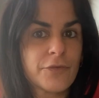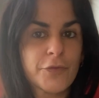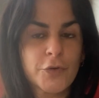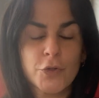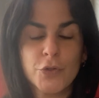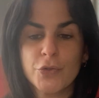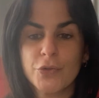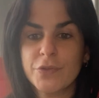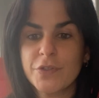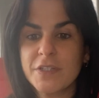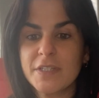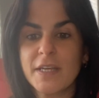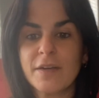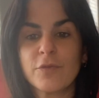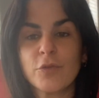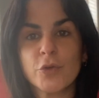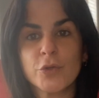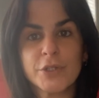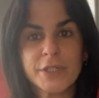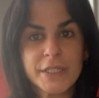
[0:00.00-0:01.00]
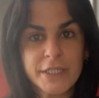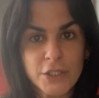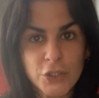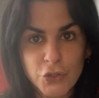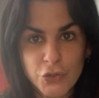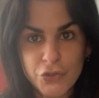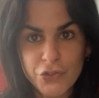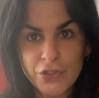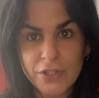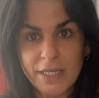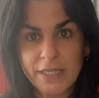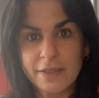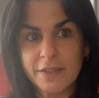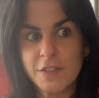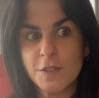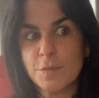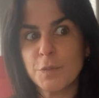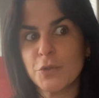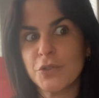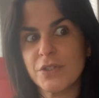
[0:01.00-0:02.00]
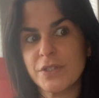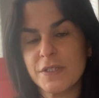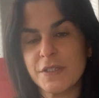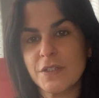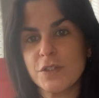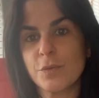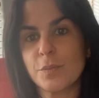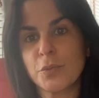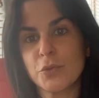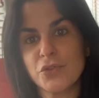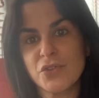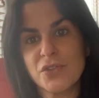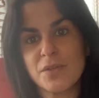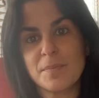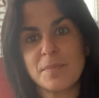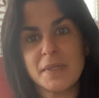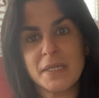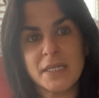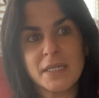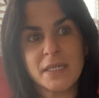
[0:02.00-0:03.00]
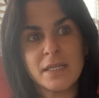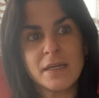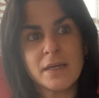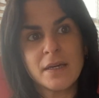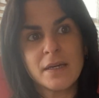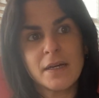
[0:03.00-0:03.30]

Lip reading: for several years and this person is supposed to be